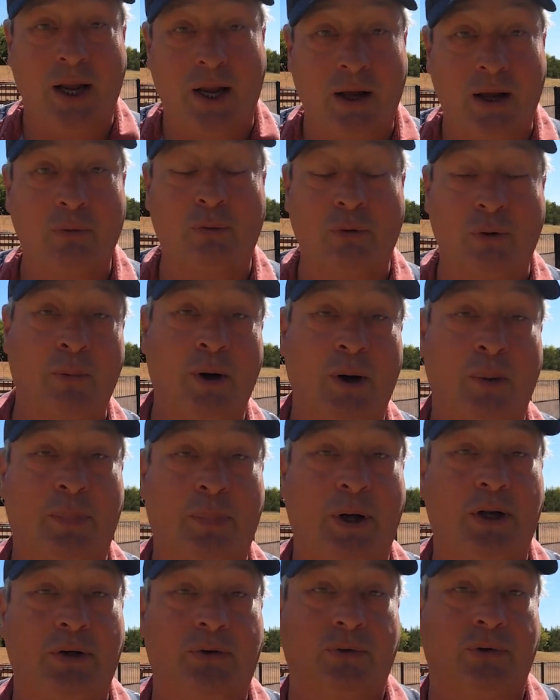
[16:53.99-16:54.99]
And for my
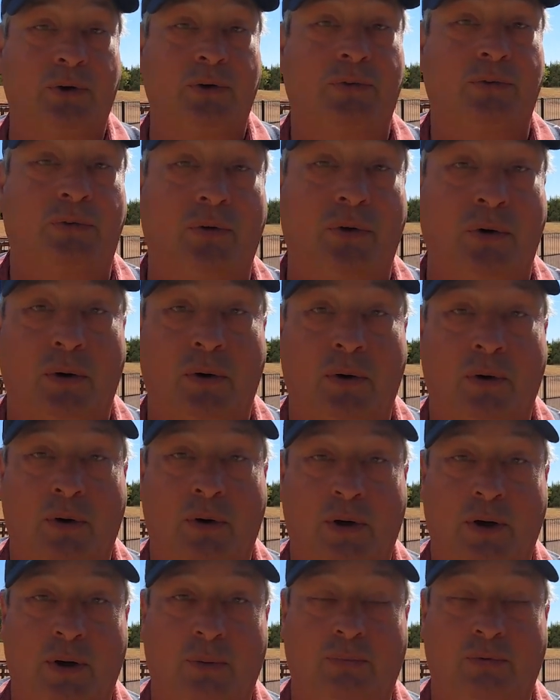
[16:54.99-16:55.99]
patrons,
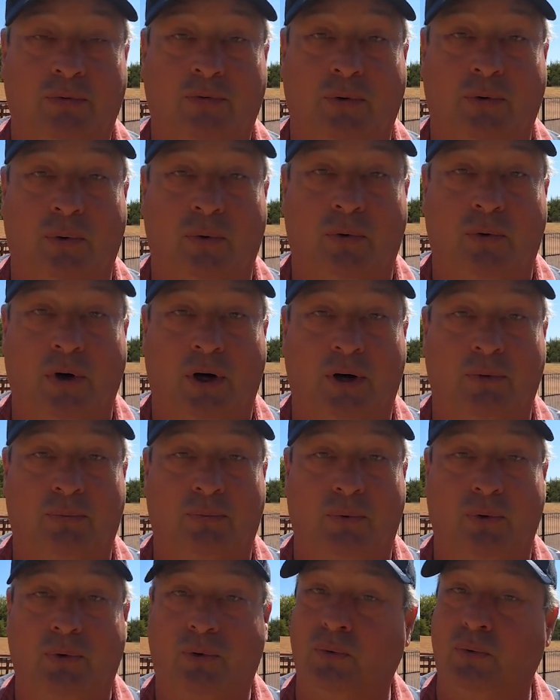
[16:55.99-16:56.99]
I'm so
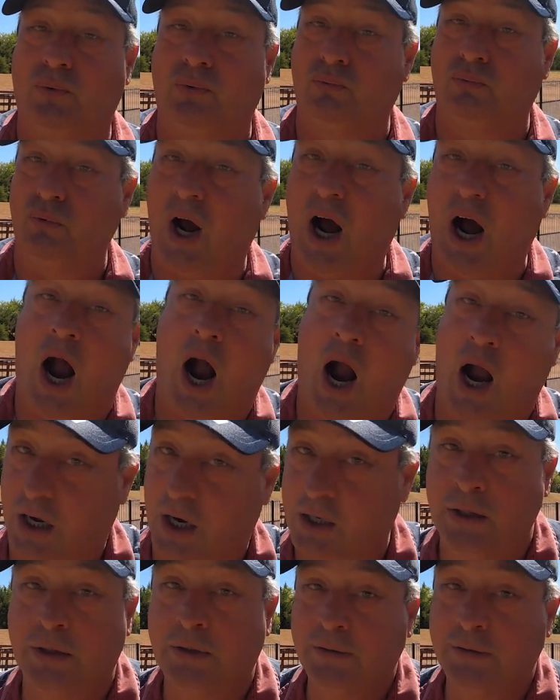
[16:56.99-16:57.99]
grateful. You
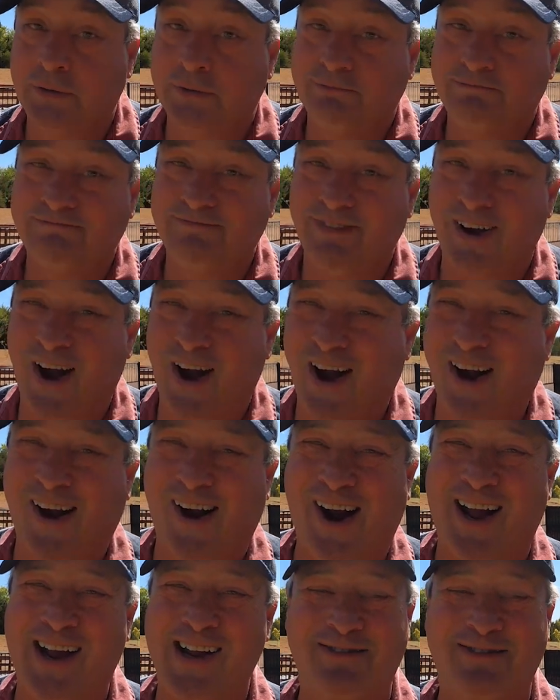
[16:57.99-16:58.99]
rock!
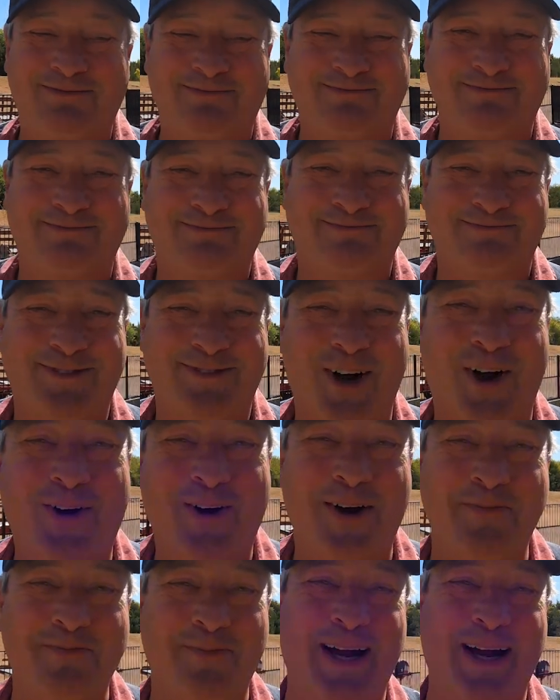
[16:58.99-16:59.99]
All right. Y'all
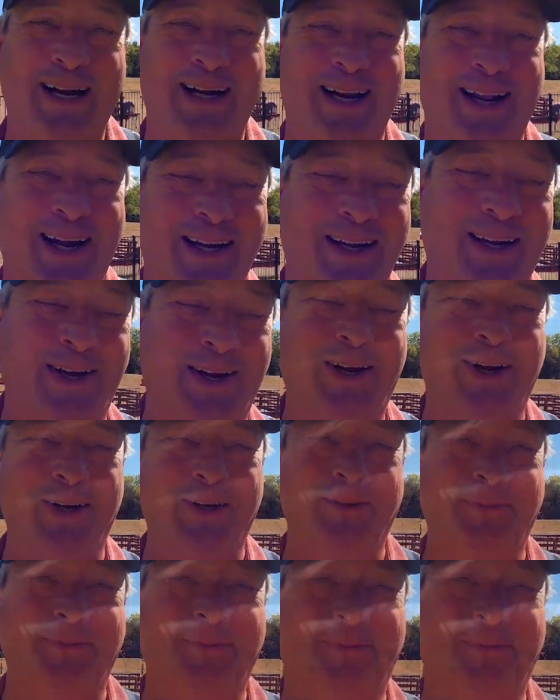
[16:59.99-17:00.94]
come back now. You hear?